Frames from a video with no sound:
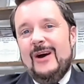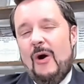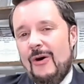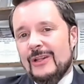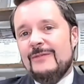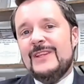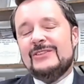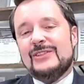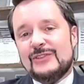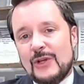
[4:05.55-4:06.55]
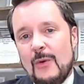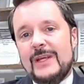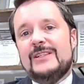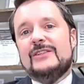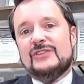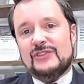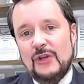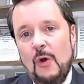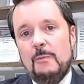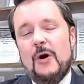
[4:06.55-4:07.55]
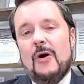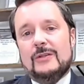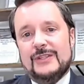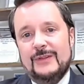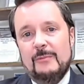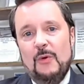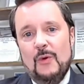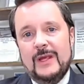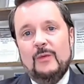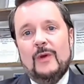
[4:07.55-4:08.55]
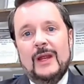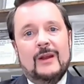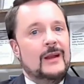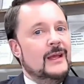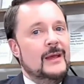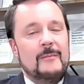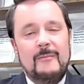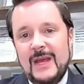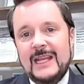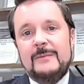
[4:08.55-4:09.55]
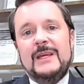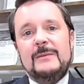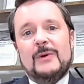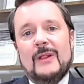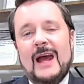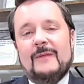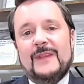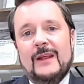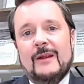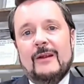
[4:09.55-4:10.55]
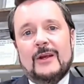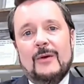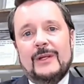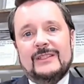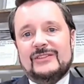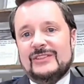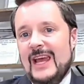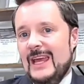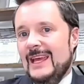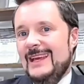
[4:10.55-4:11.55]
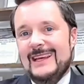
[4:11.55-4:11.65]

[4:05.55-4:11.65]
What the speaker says: all of this is going to snowball to the point where many people out there are going to say,